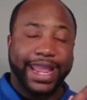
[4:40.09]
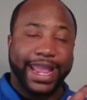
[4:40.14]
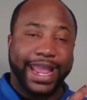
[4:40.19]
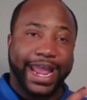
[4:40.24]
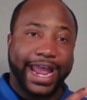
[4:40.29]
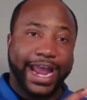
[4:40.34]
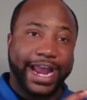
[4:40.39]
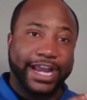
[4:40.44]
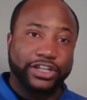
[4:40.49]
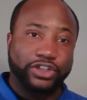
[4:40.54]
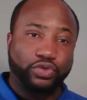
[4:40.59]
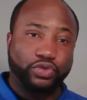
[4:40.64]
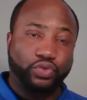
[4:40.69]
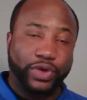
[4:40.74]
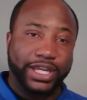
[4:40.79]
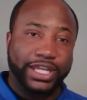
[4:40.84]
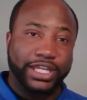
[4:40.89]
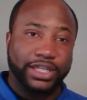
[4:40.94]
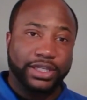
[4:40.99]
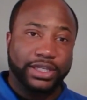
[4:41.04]
as
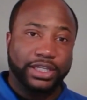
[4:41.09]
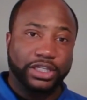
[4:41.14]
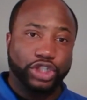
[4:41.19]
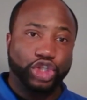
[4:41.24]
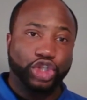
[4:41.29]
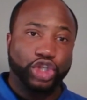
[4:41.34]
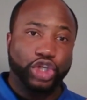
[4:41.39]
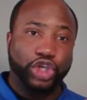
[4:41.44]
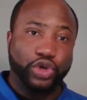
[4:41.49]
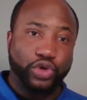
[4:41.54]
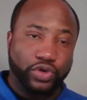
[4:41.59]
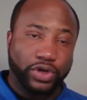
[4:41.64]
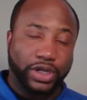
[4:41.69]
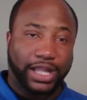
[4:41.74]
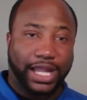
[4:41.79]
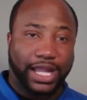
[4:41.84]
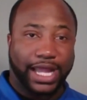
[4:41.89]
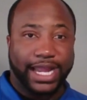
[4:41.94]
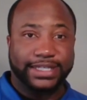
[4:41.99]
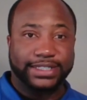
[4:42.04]
we
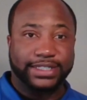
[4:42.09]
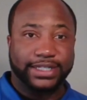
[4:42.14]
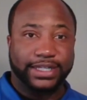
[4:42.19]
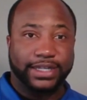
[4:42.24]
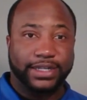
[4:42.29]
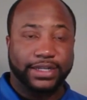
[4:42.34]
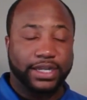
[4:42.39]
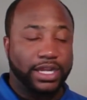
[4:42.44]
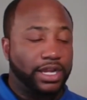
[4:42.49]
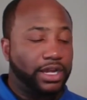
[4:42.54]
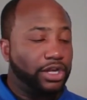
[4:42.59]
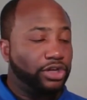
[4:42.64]
utilize it,